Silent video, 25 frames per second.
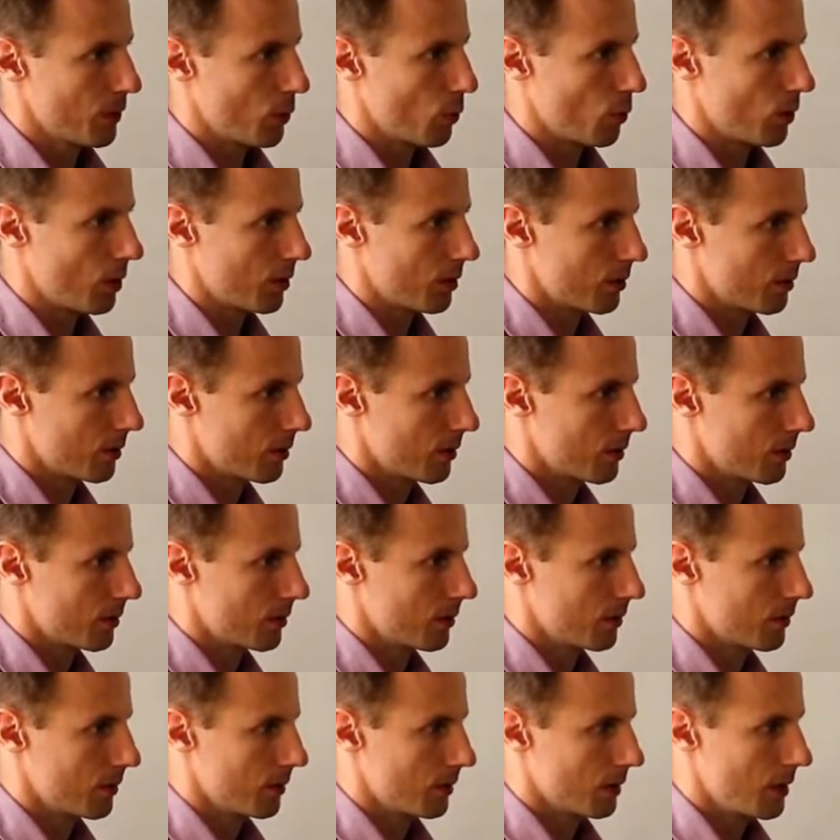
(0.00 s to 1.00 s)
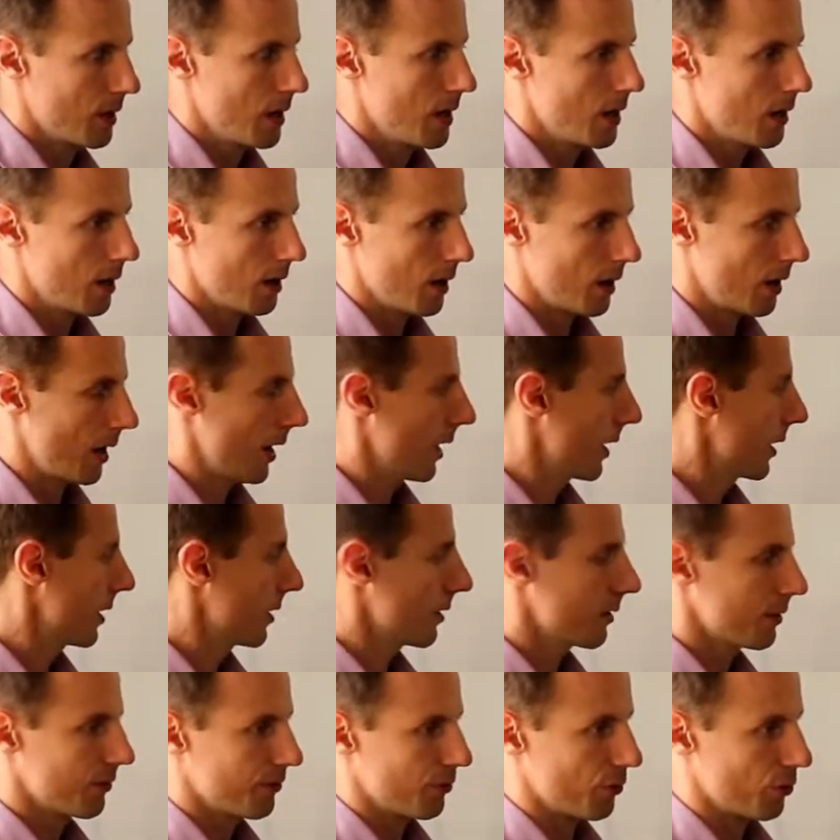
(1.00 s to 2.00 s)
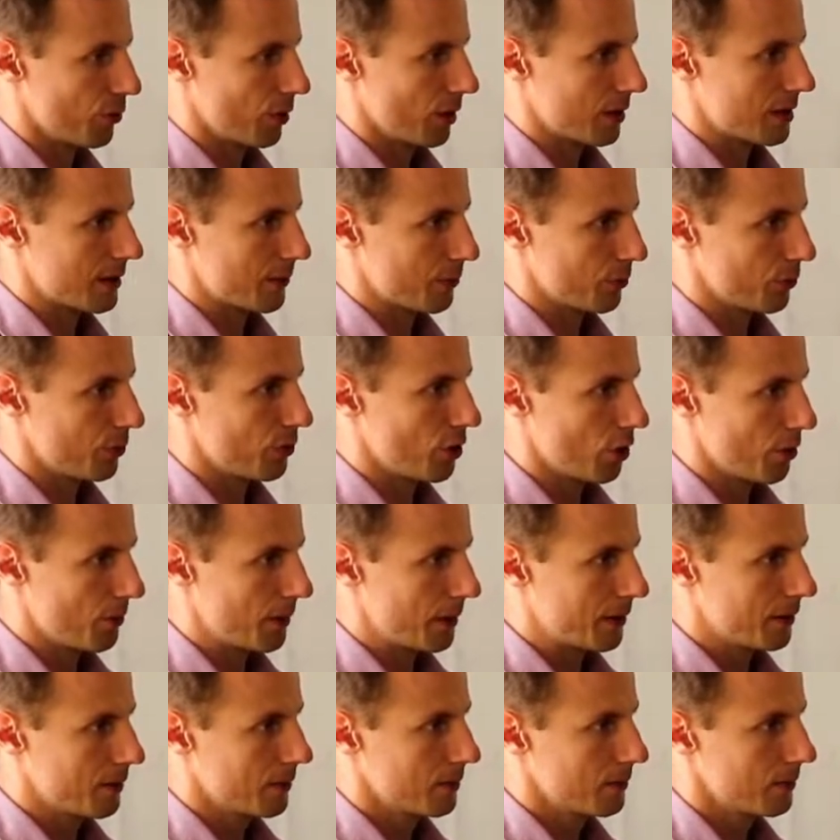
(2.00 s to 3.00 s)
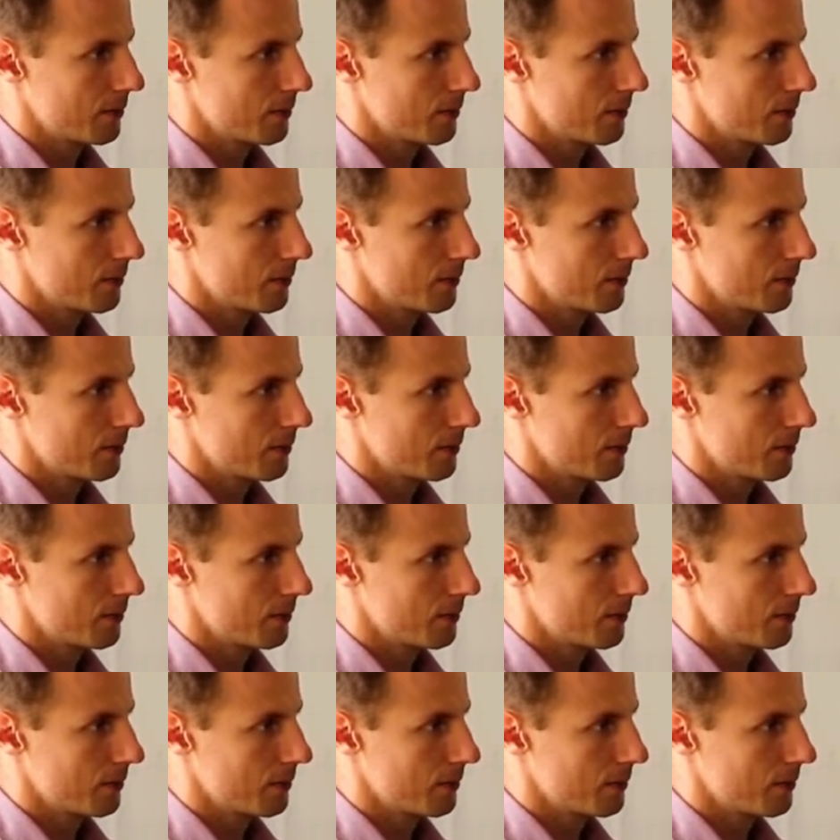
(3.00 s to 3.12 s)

What? Like, for example, Neumann.